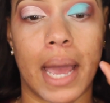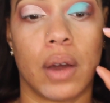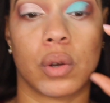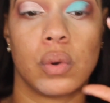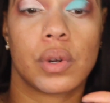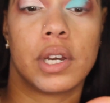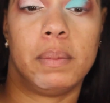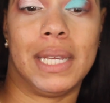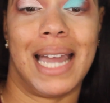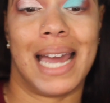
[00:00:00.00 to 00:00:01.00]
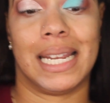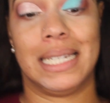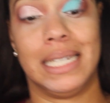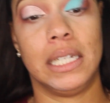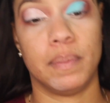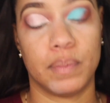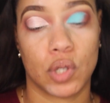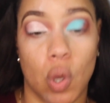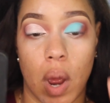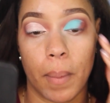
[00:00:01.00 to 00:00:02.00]
outer corner to be kind of deep,
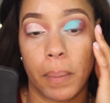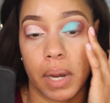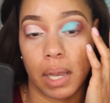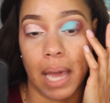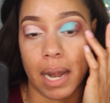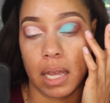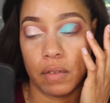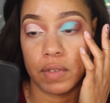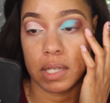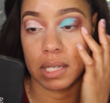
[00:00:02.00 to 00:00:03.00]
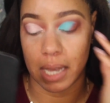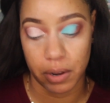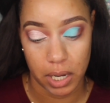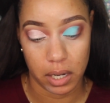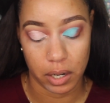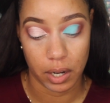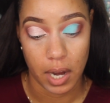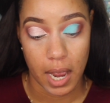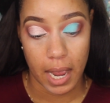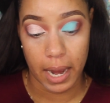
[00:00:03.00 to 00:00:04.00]
so I'm gonna put a lot of emphasis out here,
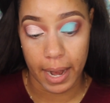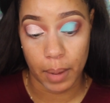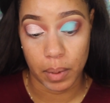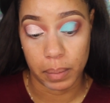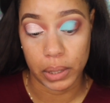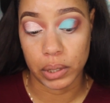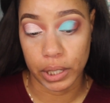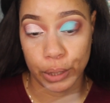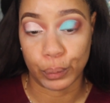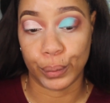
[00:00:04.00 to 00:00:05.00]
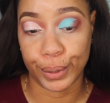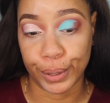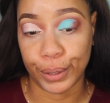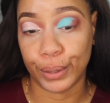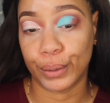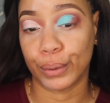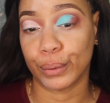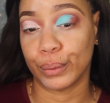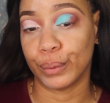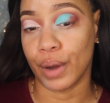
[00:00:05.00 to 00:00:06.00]
and I'm gonna build it up
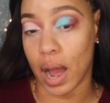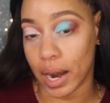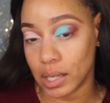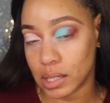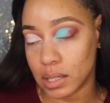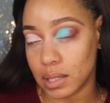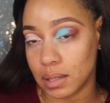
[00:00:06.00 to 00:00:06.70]
real nice.